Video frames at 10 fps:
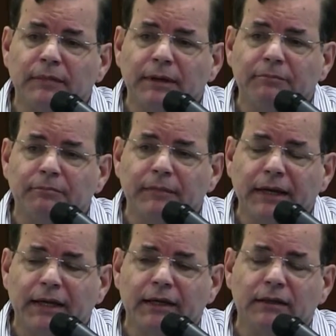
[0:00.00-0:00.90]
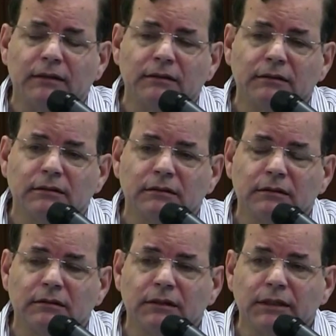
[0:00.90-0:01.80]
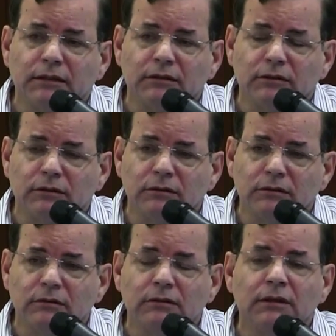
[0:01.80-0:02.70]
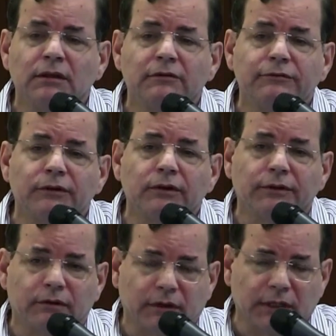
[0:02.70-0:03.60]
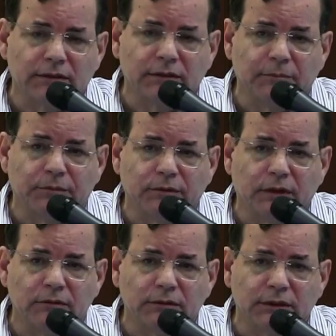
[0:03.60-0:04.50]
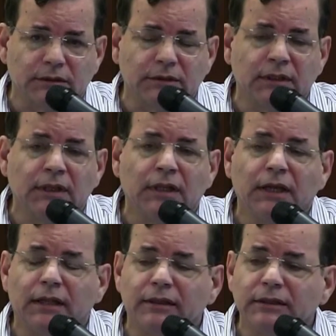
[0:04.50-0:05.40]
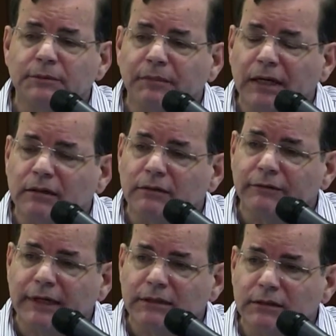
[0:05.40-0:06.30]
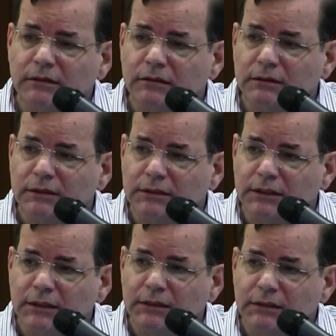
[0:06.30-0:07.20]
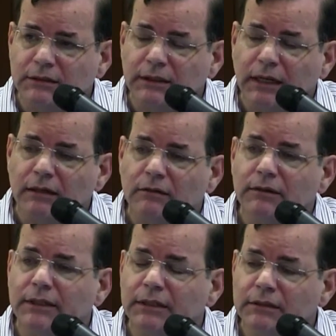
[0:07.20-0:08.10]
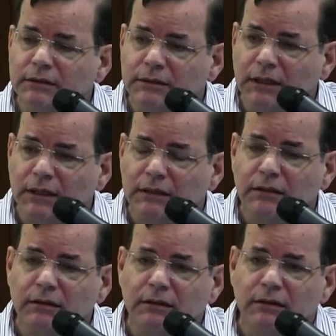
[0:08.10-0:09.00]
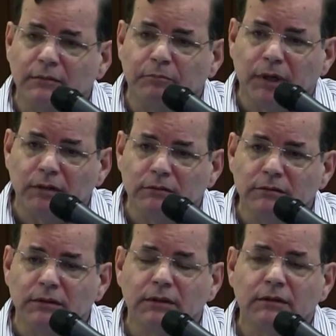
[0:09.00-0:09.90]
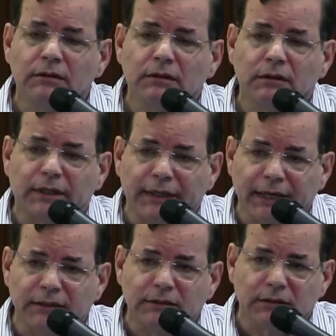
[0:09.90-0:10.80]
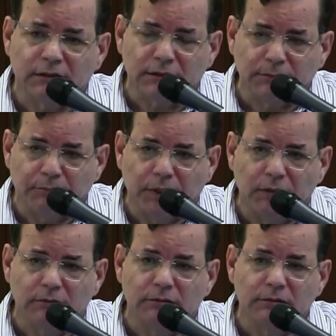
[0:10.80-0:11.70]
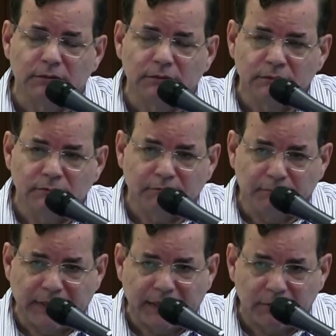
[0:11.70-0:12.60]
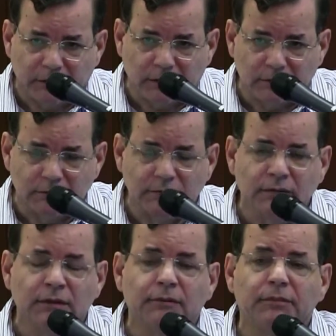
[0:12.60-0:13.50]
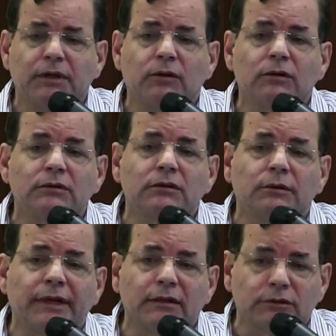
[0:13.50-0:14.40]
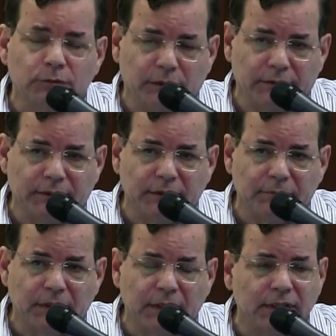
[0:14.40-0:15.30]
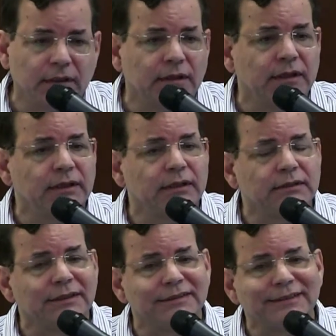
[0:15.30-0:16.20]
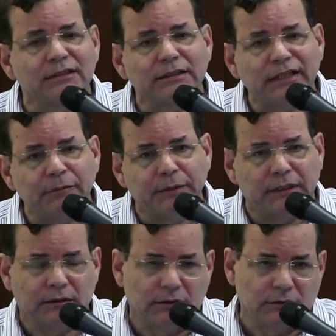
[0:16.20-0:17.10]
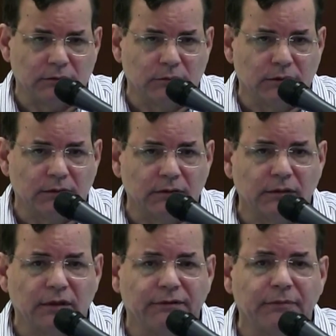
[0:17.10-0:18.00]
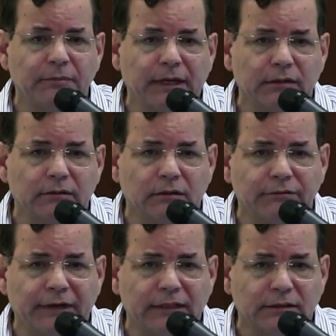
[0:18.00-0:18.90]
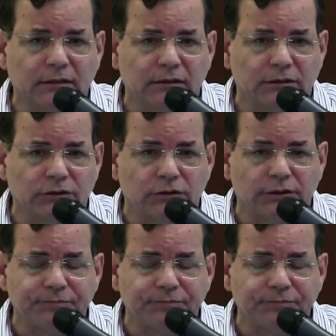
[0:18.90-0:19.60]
may lead to further osteoporosis. And this microvascular disease is not only inside the bone, the cancellous bone marrow, but also elsewhere in the body, that it is a systemic disorder of the microvasculature.